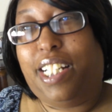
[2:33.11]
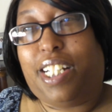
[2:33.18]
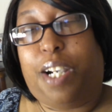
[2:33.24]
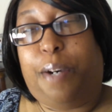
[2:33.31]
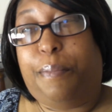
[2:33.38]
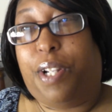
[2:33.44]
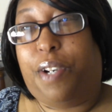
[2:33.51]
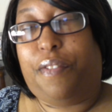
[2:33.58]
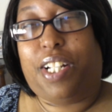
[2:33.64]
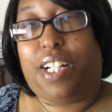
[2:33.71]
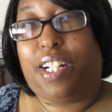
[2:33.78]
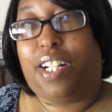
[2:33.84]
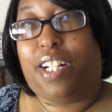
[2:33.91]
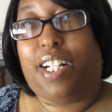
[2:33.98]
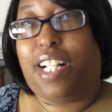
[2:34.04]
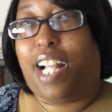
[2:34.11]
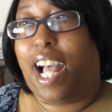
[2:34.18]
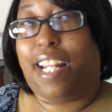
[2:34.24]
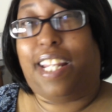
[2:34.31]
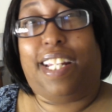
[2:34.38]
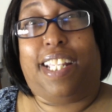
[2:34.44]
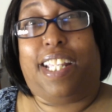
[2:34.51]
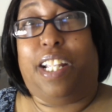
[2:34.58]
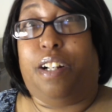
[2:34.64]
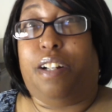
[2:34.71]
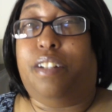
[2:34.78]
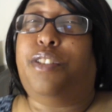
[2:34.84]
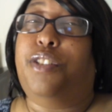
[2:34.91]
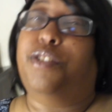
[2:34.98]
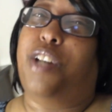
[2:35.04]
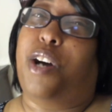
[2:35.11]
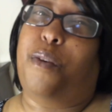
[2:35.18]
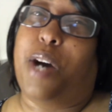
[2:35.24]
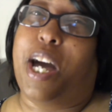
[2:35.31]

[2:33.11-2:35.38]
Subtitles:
coming over here. I didn't hear from them